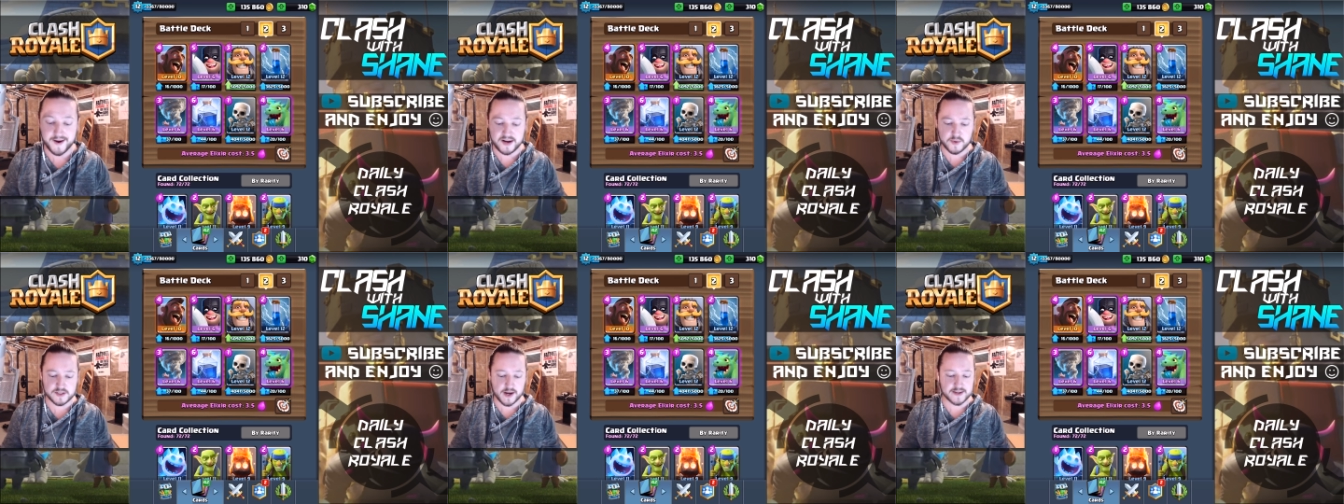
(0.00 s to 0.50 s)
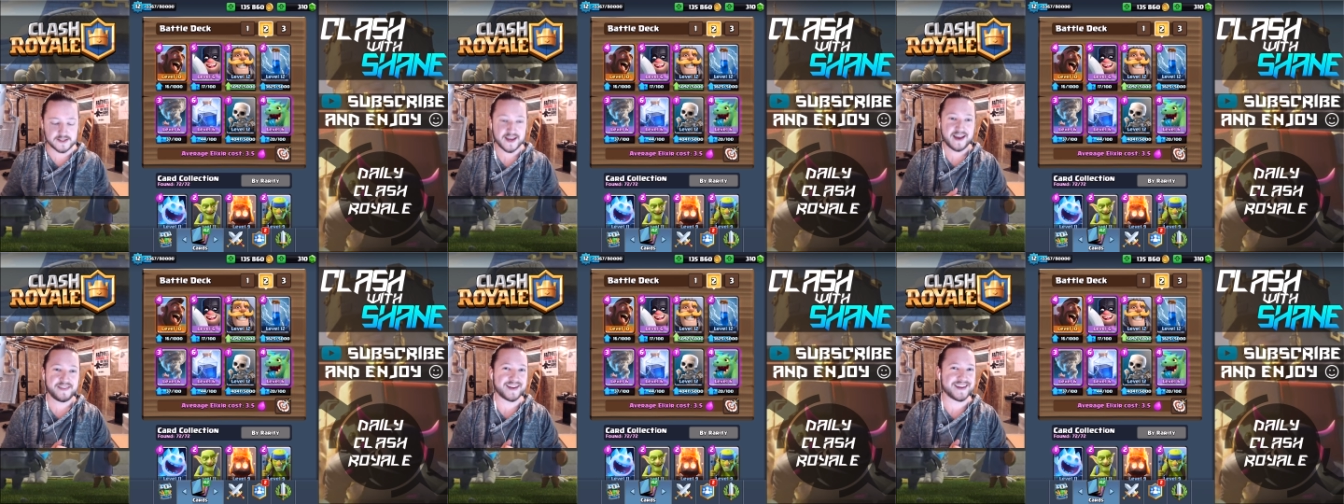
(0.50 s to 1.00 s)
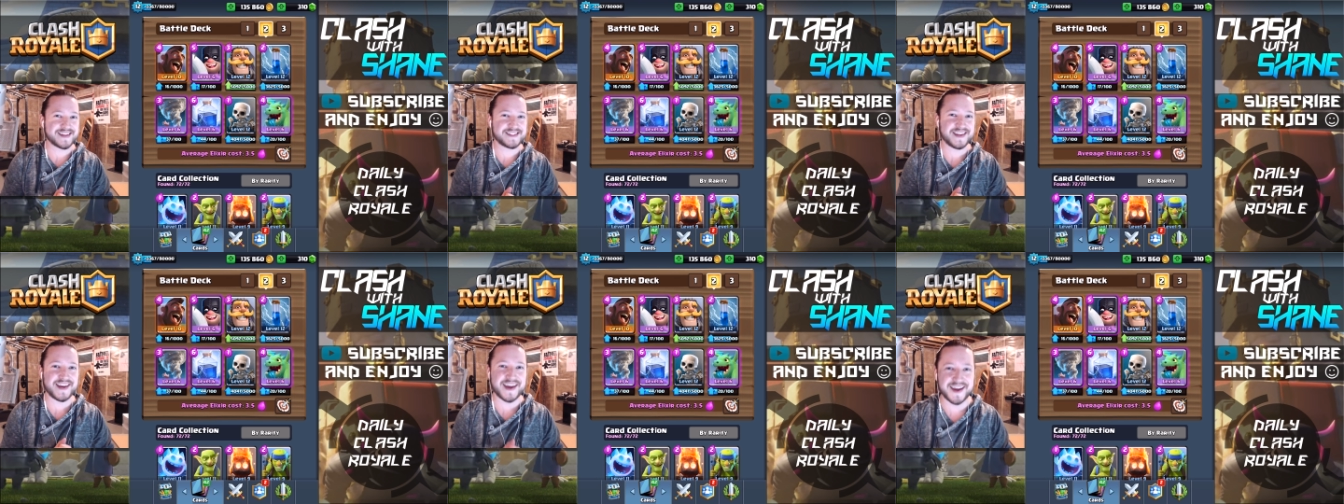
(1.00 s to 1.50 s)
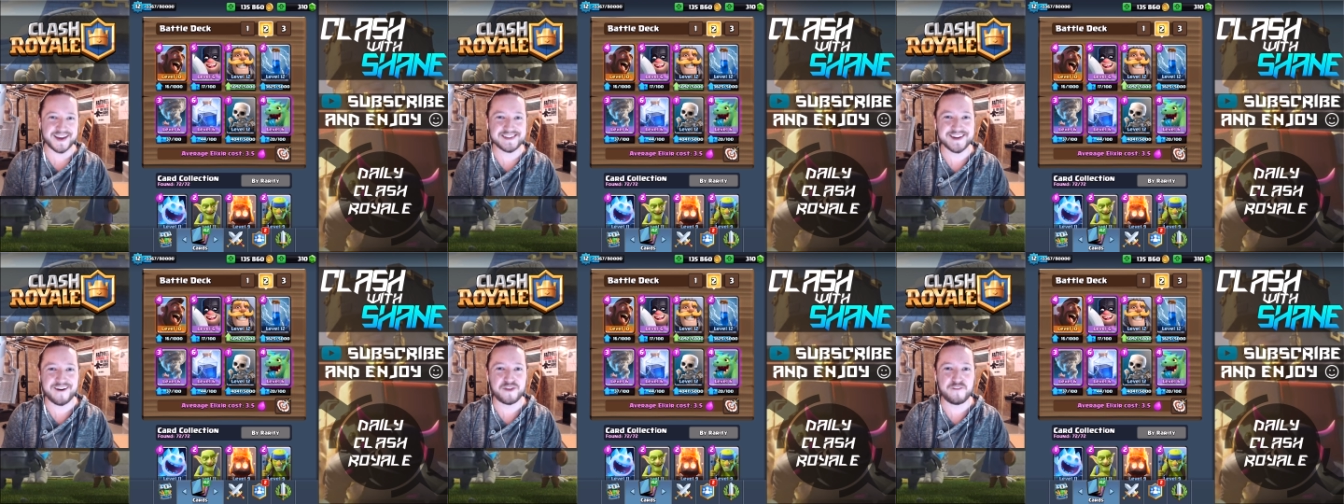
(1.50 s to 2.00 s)
Anyways, guys, that is the
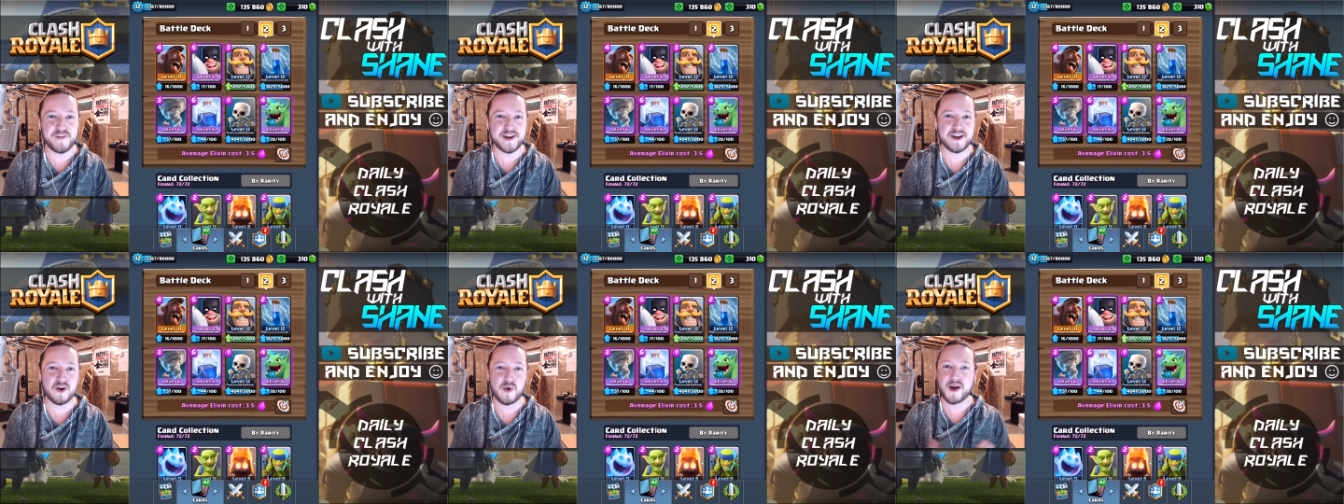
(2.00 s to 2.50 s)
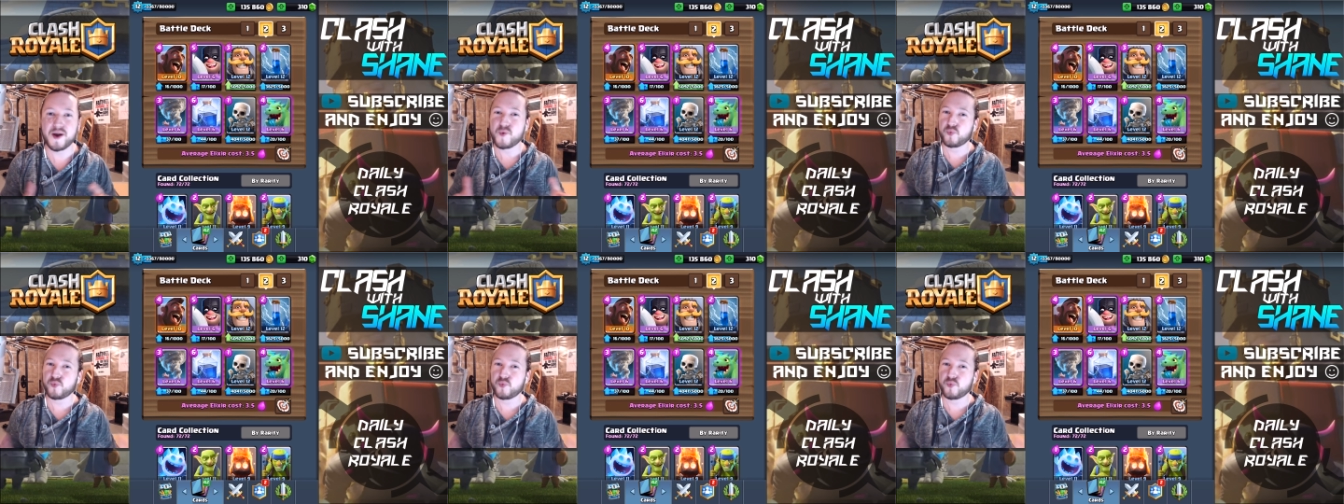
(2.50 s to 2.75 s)
end of the video.